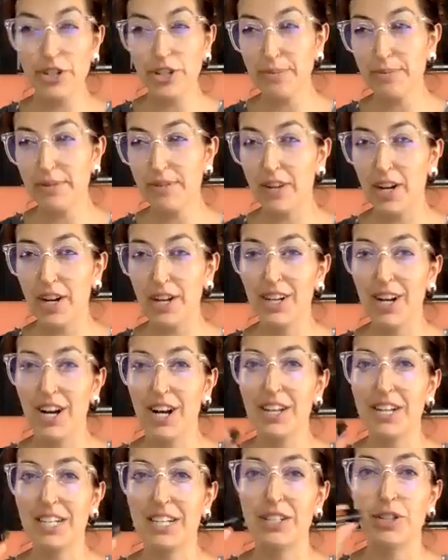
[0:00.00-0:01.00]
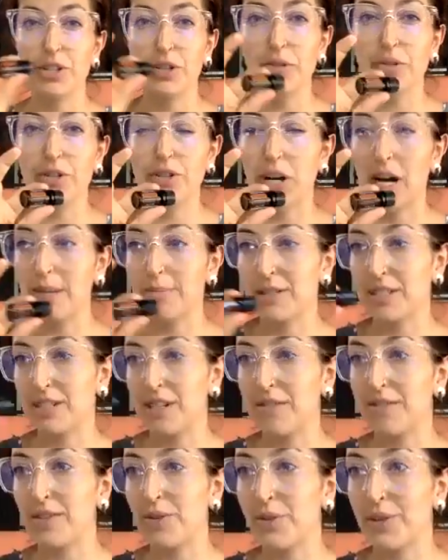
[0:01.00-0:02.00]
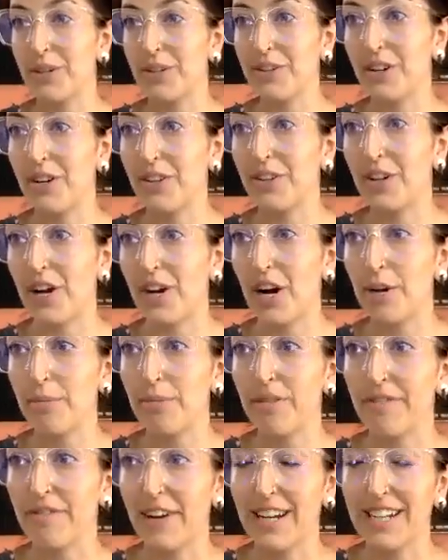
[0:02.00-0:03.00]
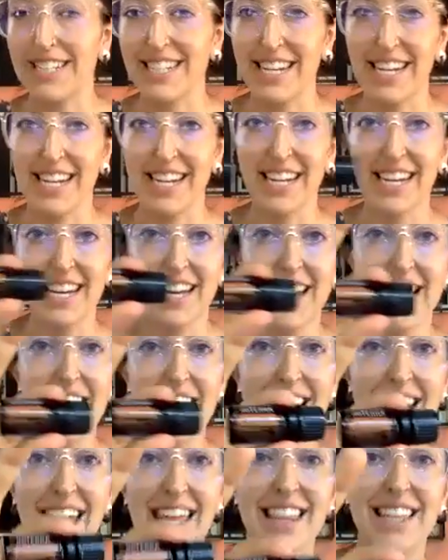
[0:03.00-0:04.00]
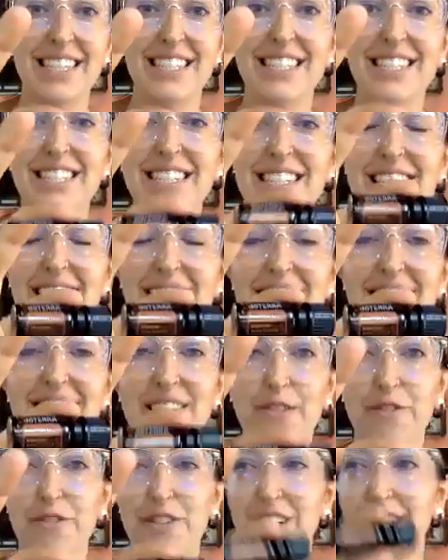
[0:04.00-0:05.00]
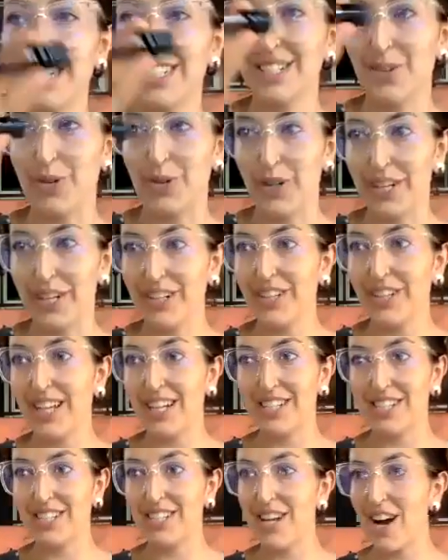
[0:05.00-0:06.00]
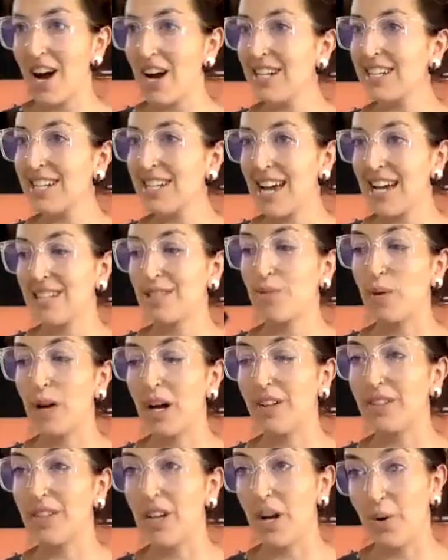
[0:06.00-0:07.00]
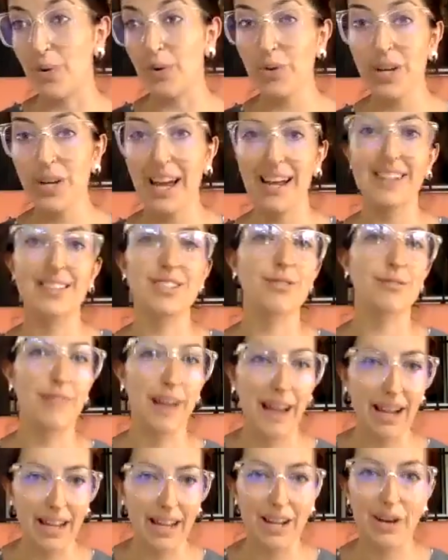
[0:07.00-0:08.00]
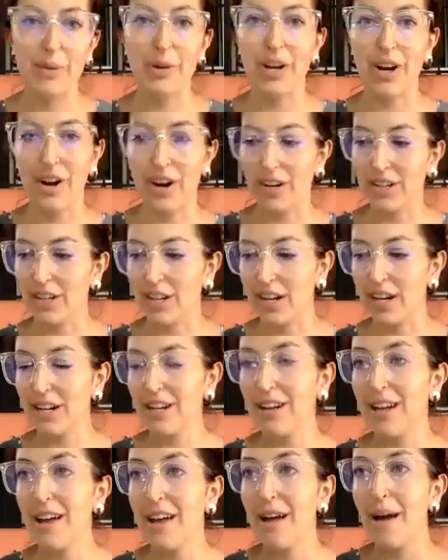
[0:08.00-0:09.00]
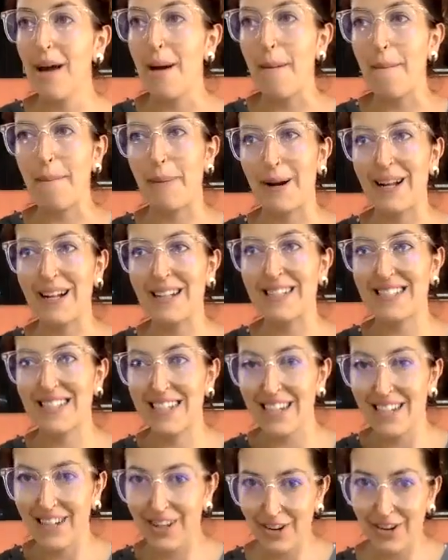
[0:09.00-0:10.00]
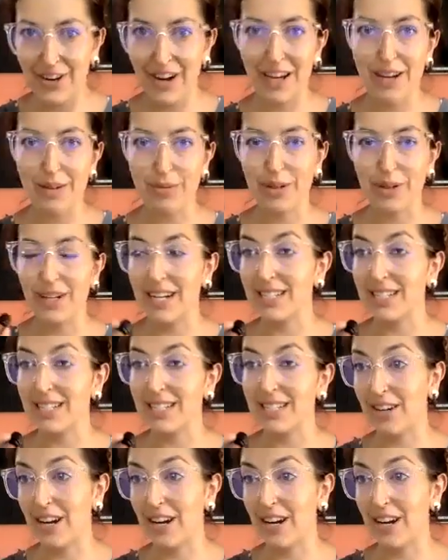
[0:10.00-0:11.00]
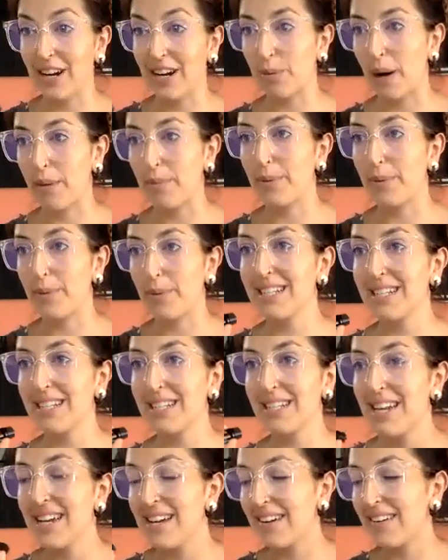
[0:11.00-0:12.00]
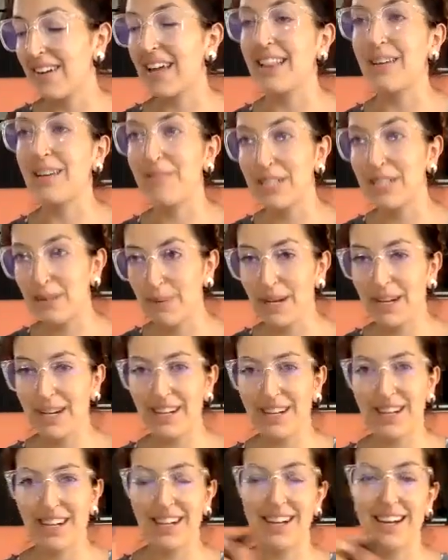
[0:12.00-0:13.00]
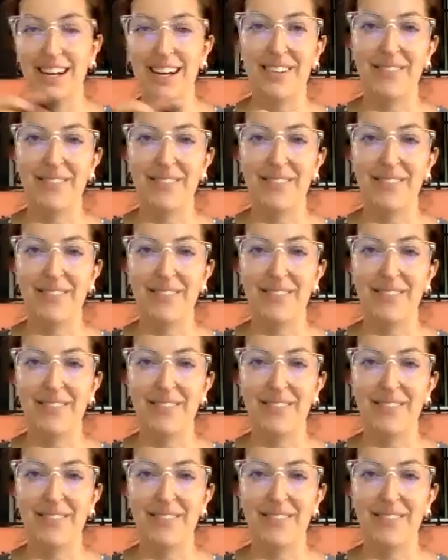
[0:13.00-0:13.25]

3 drops of On Guard and 2 drops of an oil called Arbor Vitae. Okay, this is a different oil that's not as well known as oregano and On Guard, but it's incredible. It has incredible properties. Okay, let me speak on